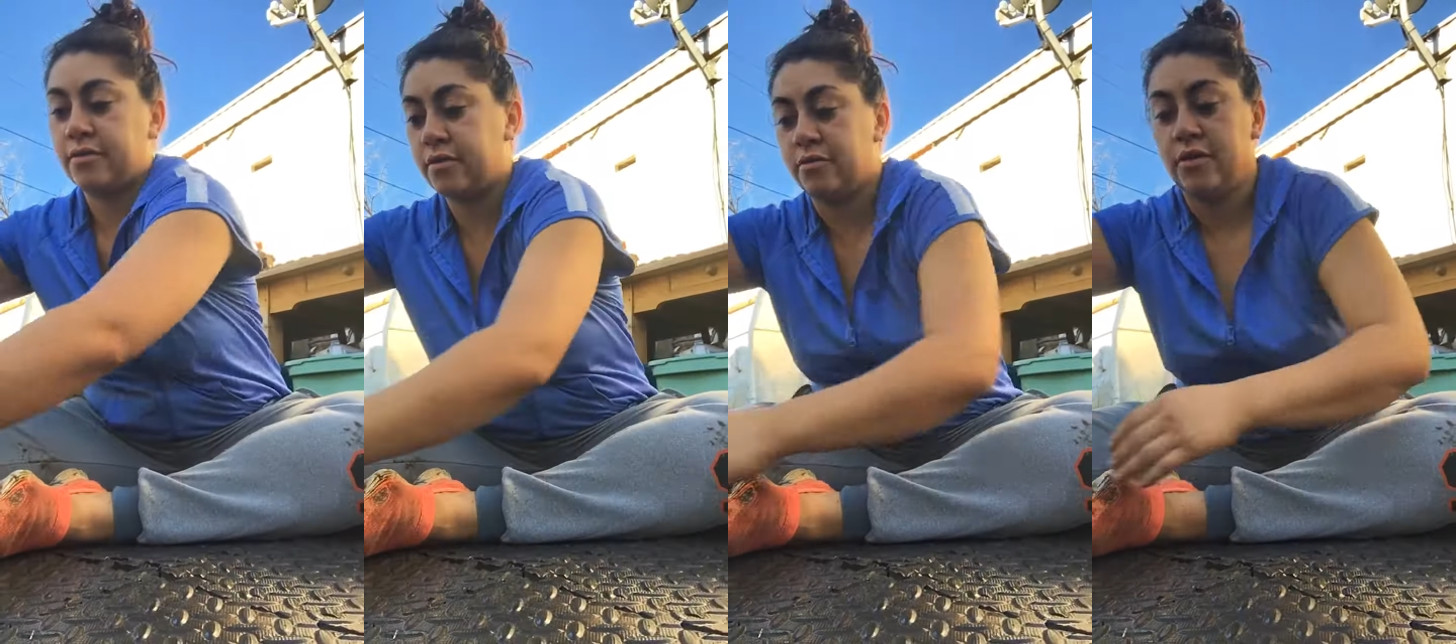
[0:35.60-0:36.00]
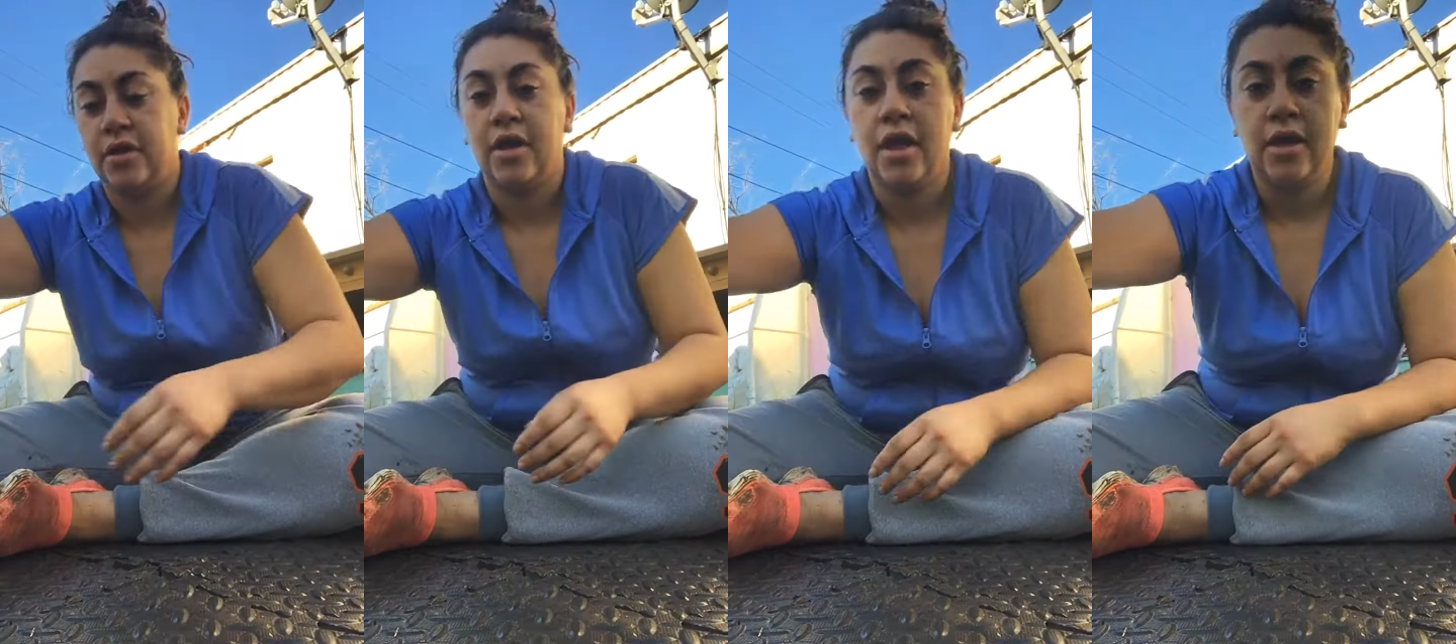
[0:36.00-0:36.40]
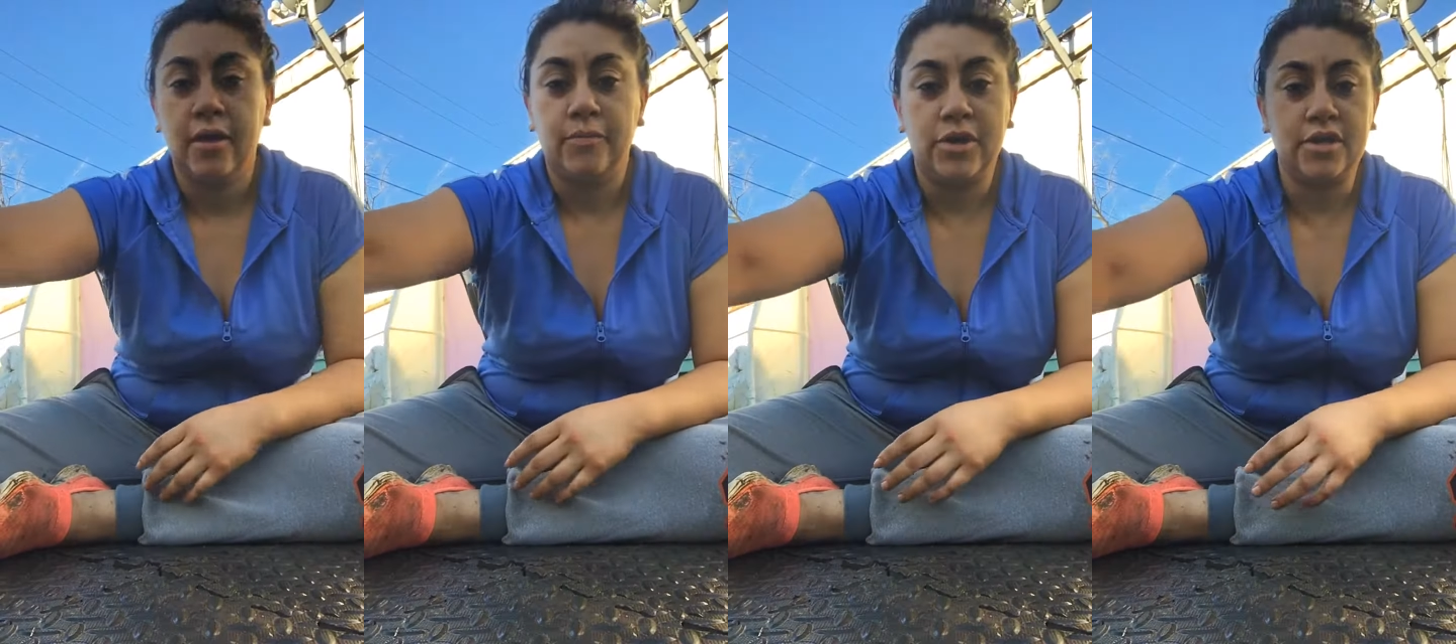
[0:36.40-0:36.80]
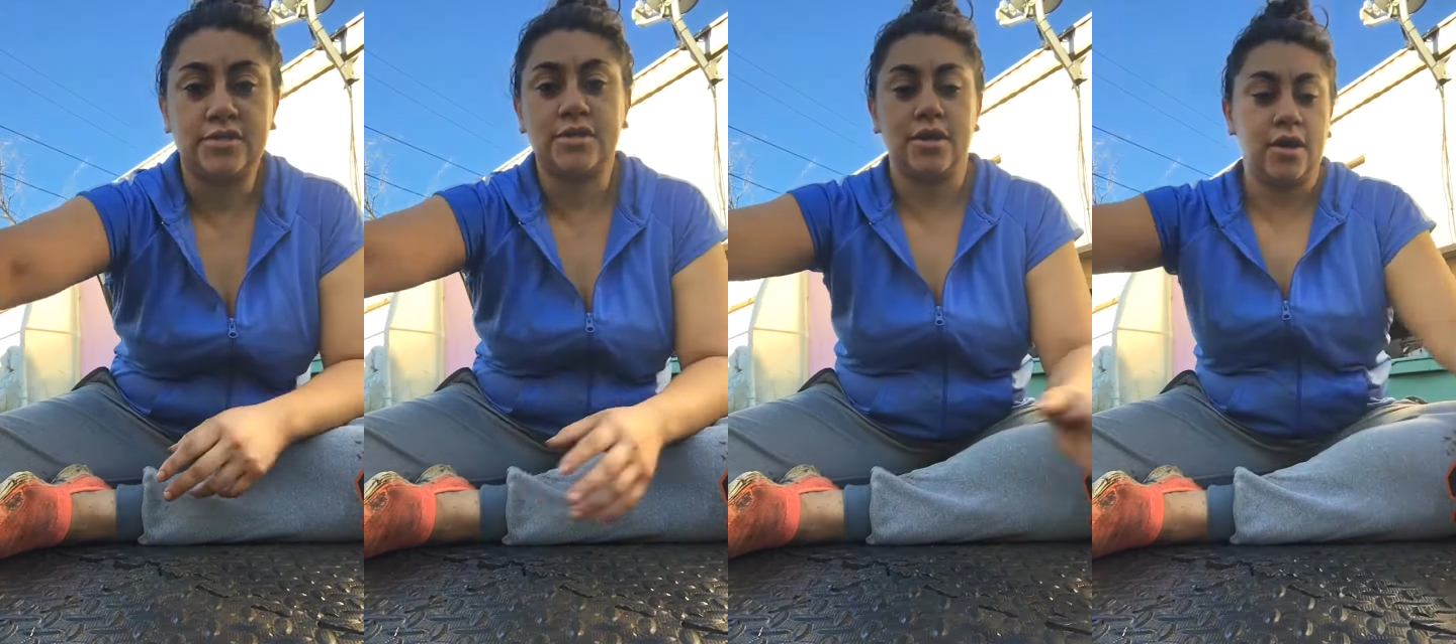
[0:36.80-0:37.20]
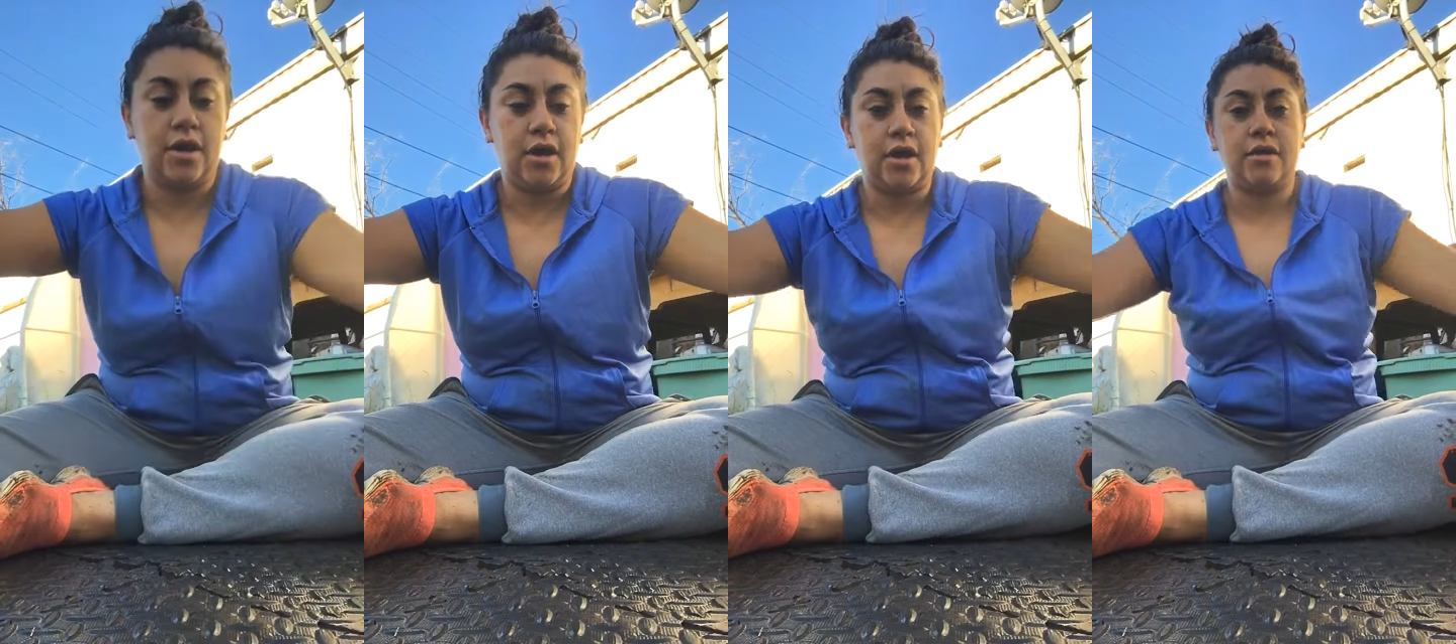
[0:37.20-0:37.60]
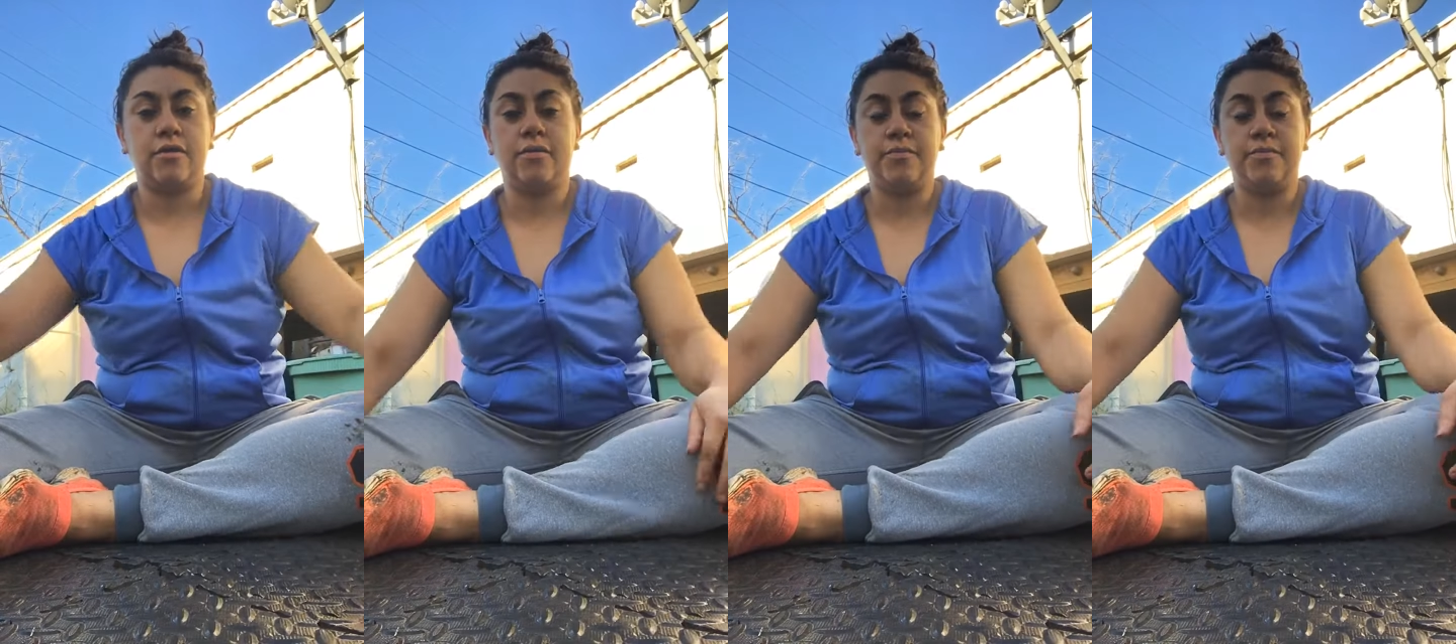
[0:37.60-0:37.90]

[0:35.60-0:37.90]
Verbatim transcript: Go. But I,